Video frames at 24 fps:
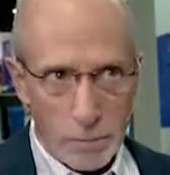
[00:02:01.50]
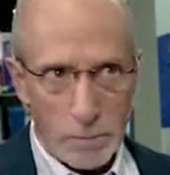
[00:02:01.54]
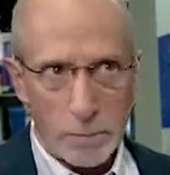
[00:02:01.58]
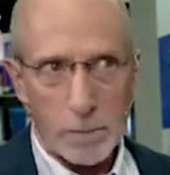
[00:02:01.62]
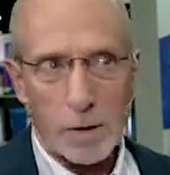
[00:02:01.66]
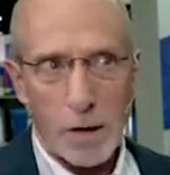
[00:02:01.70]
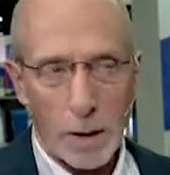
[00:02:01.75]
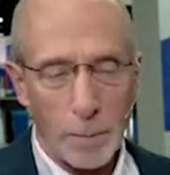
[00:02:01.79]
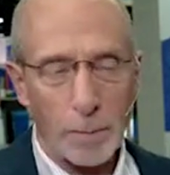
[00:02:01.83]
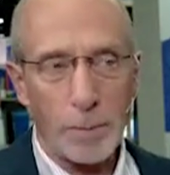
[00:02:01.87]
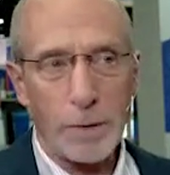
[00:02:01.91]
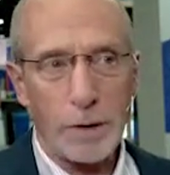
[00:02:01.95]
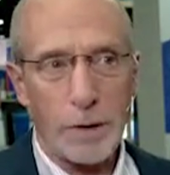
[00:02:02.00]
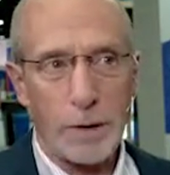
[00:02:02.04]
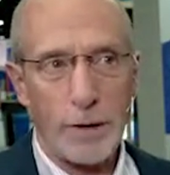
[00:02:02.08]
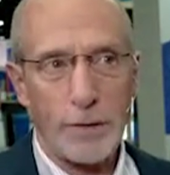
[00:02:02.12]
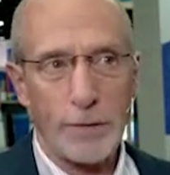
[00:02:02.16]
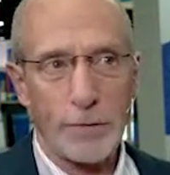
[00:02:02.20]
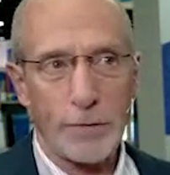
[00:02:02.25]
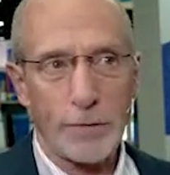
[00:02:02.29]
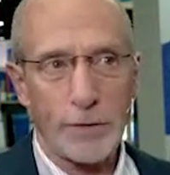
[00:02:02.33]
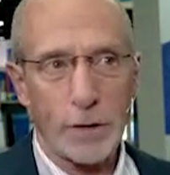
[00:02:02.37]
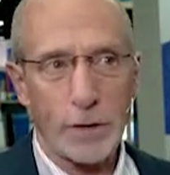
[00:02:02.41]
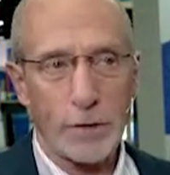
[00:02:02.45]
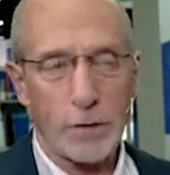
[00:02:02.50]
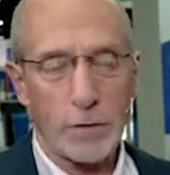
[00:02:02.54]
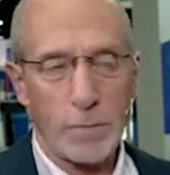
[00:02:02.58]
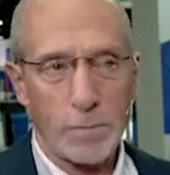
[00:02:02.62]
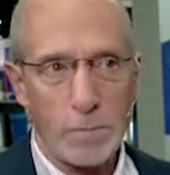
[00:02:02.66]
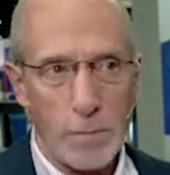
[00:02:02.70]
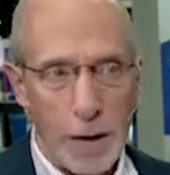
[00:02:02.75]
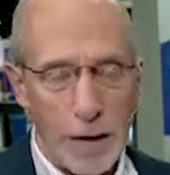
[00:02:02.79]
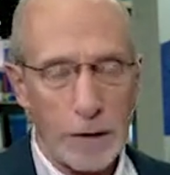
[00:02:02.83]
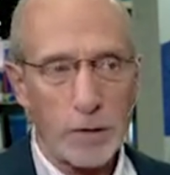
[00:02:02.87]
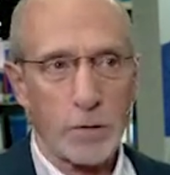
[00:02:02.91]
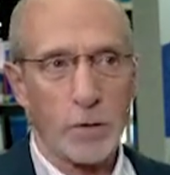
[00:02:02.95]
companies that
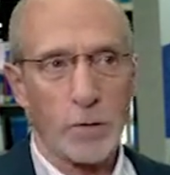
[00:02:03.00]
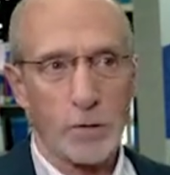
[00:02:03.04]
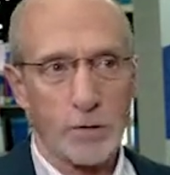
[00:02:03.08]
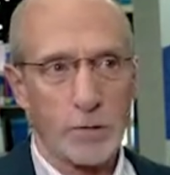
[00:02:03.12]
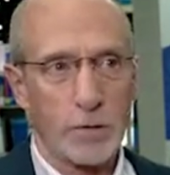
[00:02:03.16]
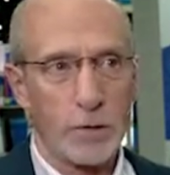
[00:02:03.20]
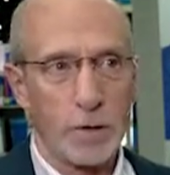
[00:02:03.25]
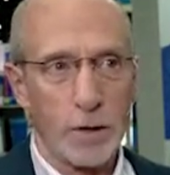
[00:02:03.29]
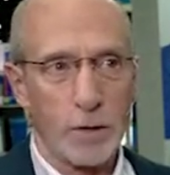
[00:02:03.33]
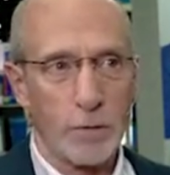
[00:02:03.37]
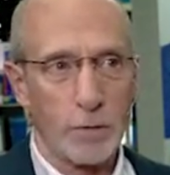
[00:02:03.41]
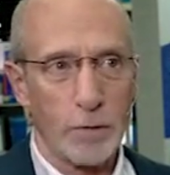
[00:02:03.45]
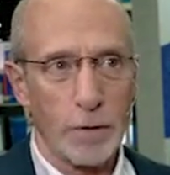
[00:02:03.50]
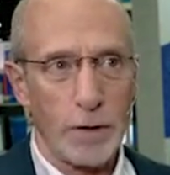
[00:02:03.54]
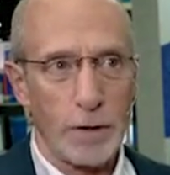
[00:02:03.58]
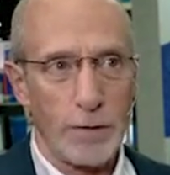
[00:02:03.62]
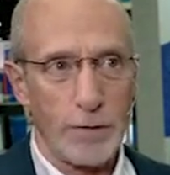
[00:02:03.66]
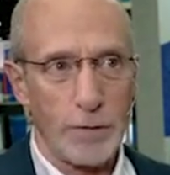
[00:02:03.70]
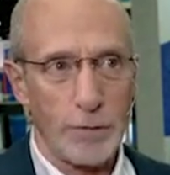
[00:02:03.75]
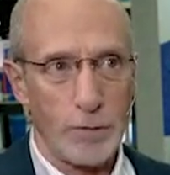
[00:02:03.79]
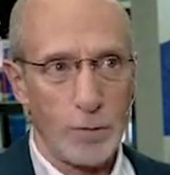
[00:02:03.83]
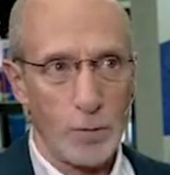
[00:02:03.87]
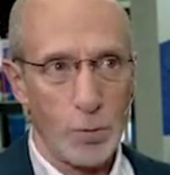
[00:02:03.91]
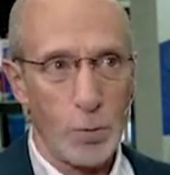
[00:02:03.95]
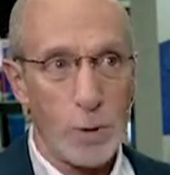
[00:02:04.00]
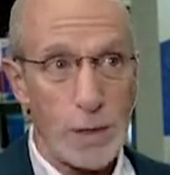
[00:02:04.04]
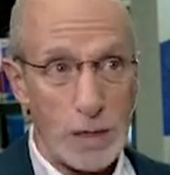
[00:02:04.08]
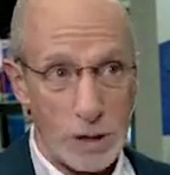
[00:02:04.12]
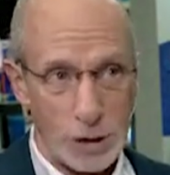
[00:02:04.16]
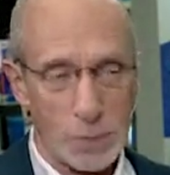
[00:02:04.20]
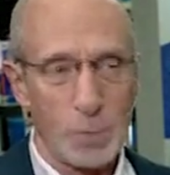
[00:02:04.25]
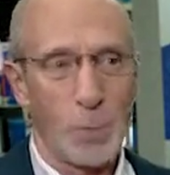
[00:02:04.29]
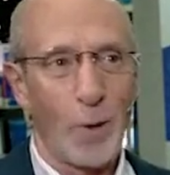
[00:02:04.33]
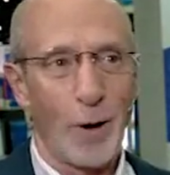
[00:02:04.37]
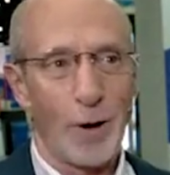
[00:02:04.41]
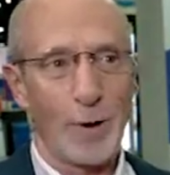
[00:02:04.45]
make those deliveries to we
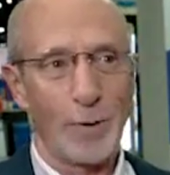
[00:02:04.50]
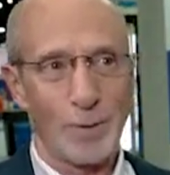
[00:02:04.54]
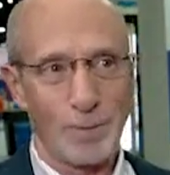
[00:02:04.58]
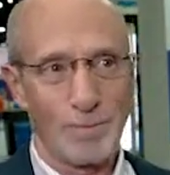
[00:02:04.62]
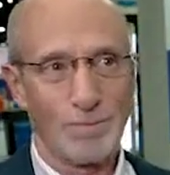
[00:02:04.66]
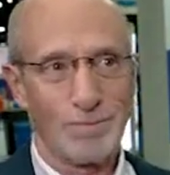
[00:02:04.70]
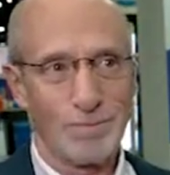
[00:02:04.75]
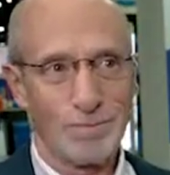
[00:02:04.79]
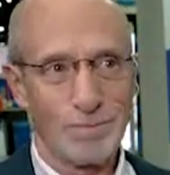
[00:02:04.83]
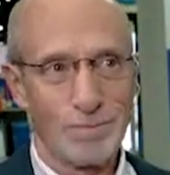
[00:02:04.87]
spoiled